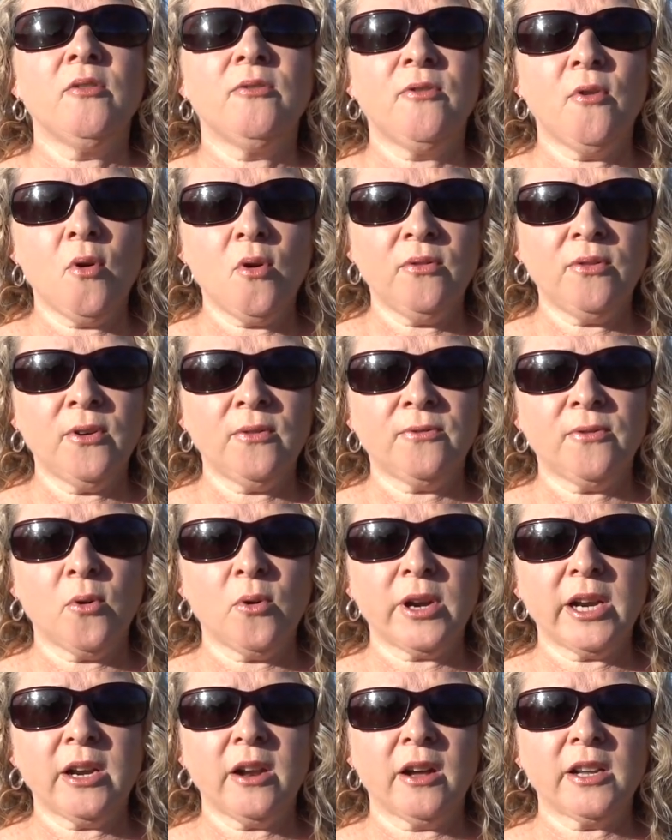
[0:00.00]
four for
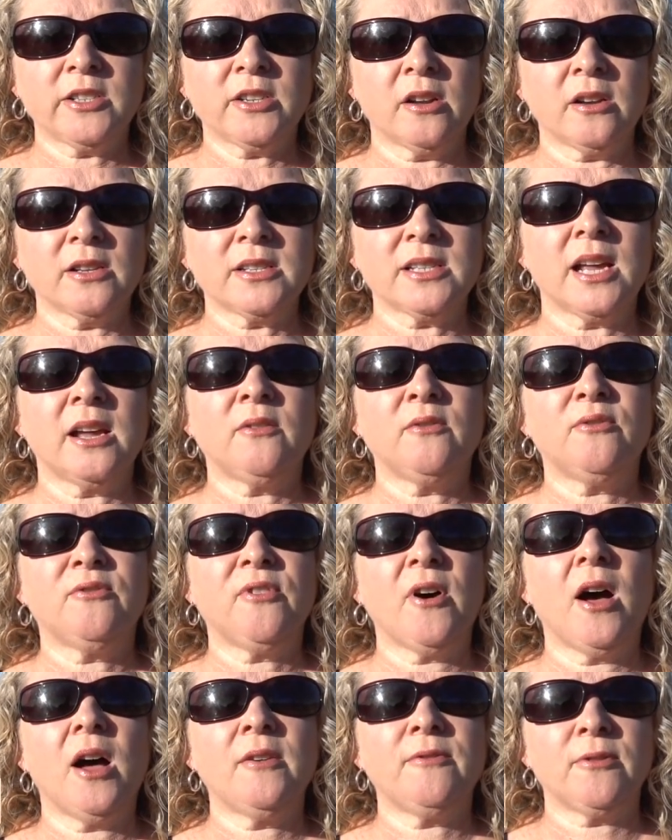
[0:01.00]
forty-nine dollars, and
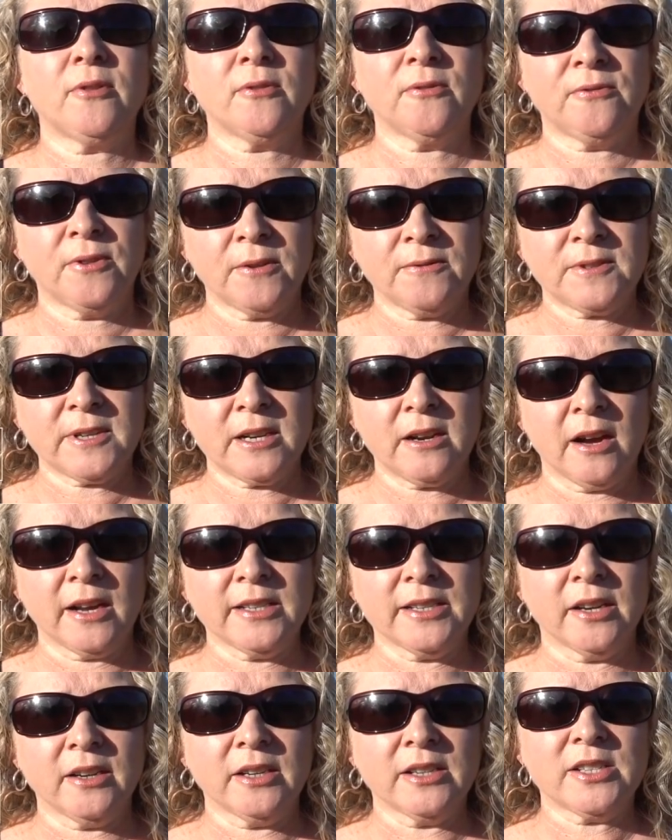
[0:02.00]
five for
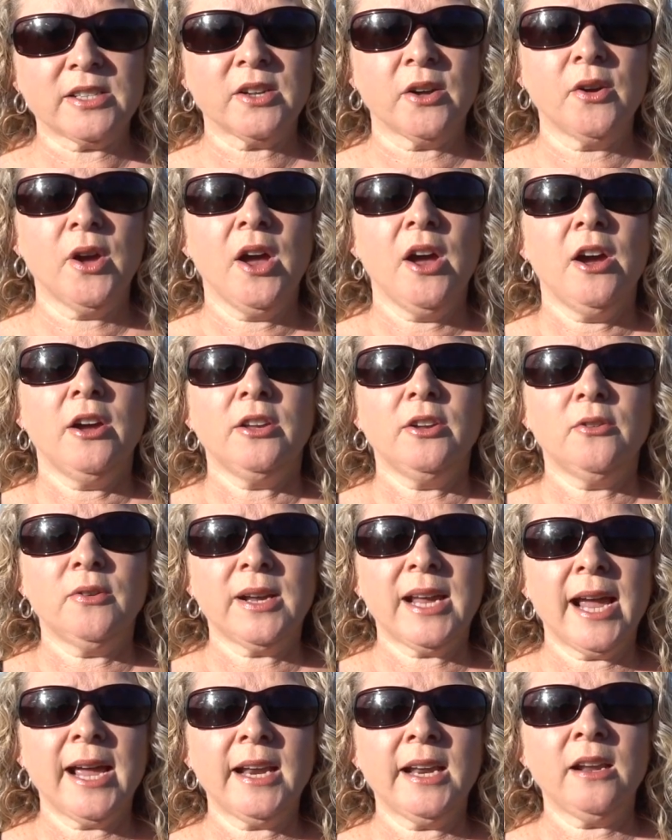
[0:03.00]
fifty-nine dollars. So you're
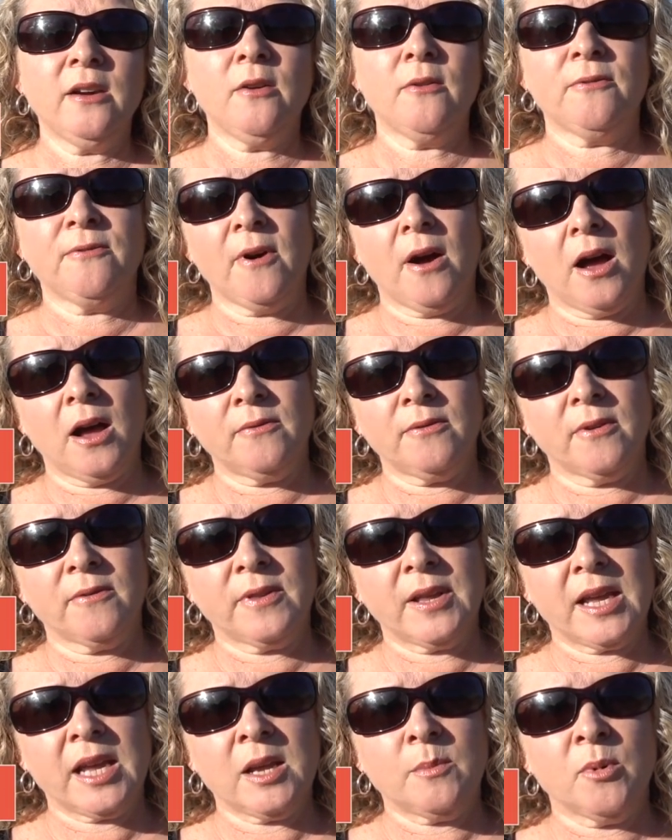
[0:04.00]
getting five
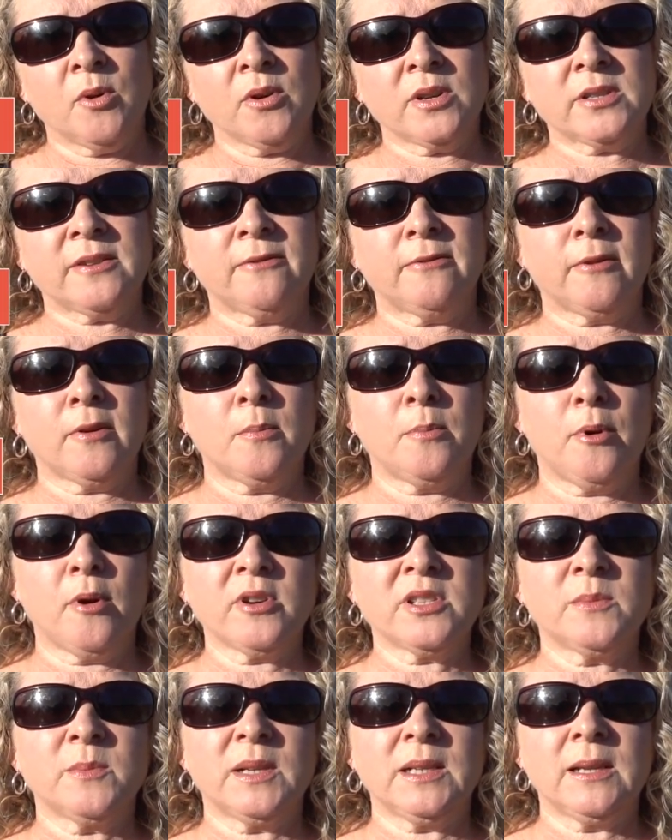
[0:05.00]
of the ebooks for
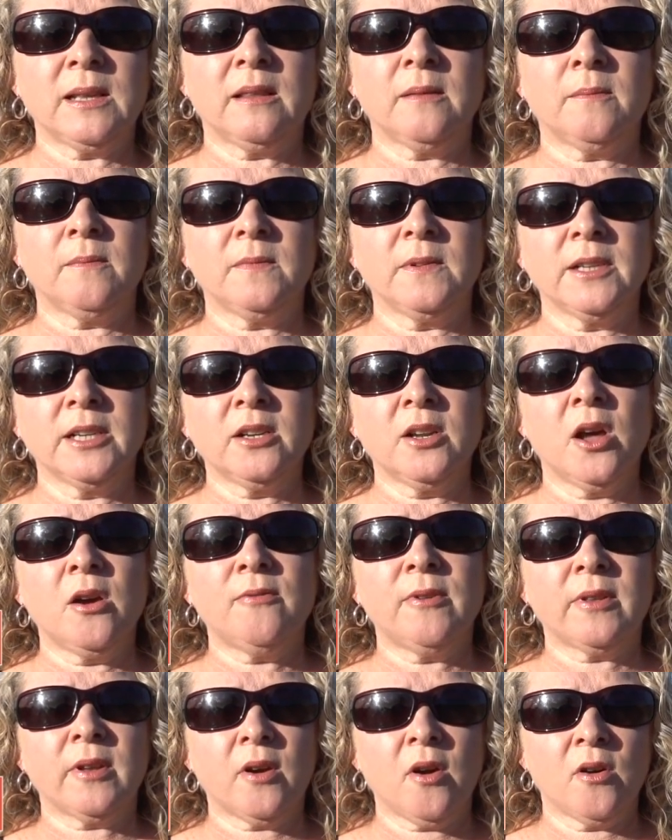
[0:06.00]
approximately the little
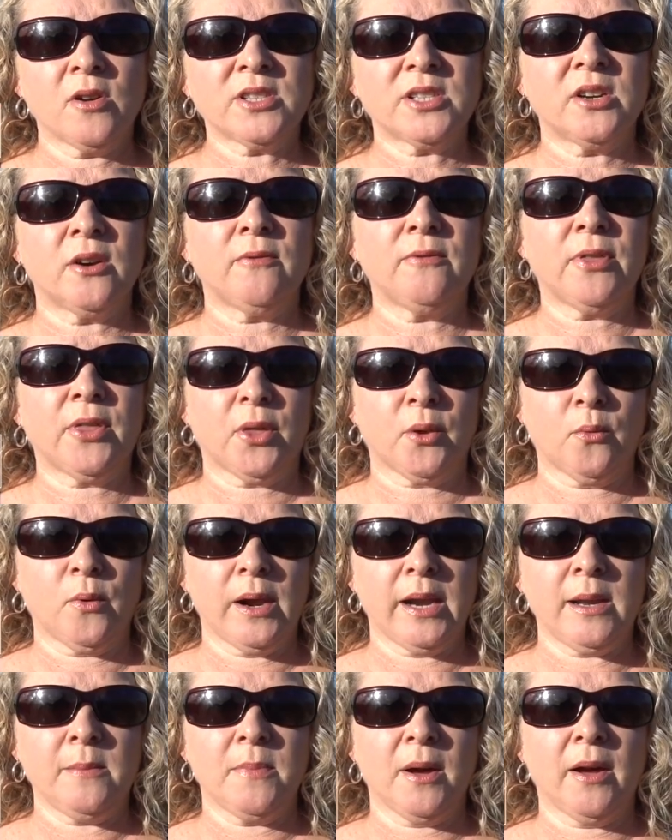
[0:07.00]
over the cost of
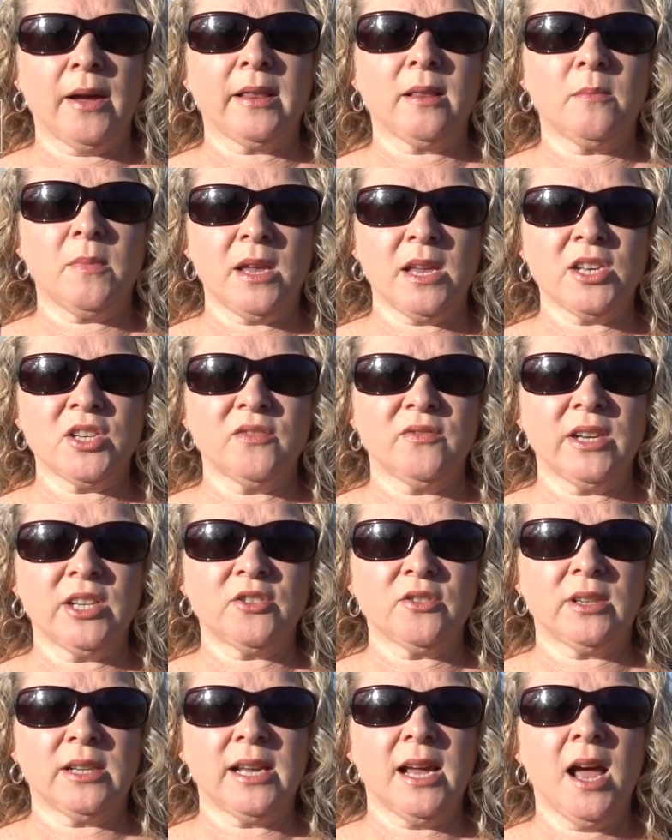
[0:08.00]
three, buying them
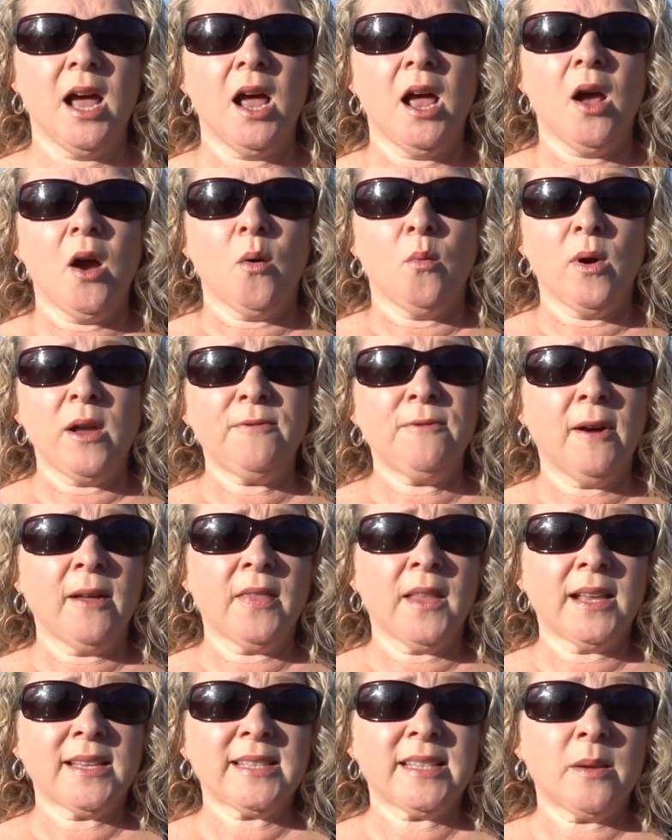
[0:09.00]
individually. We
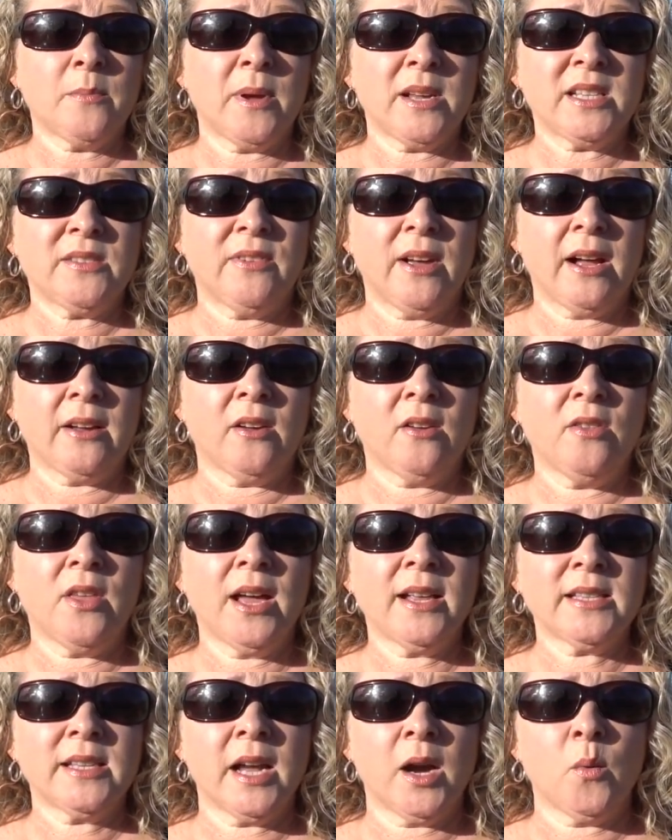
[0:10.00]
find that's the best value.
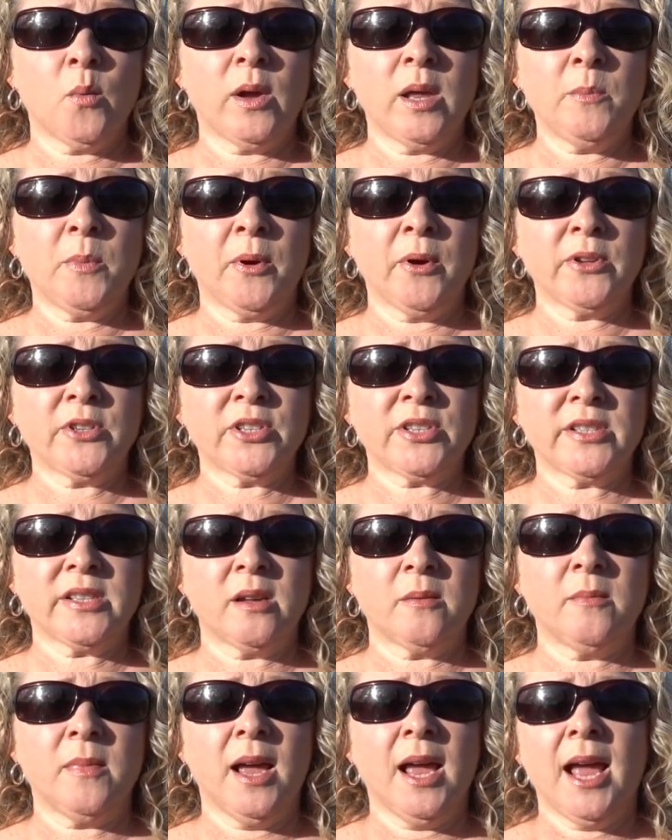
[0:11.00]
That's how we purchase
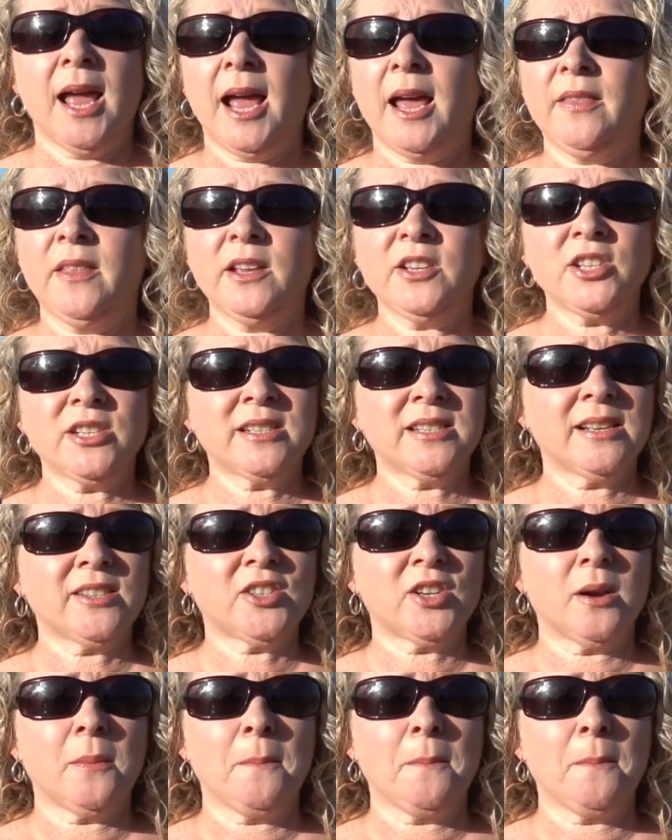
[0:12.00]
them, and they're just such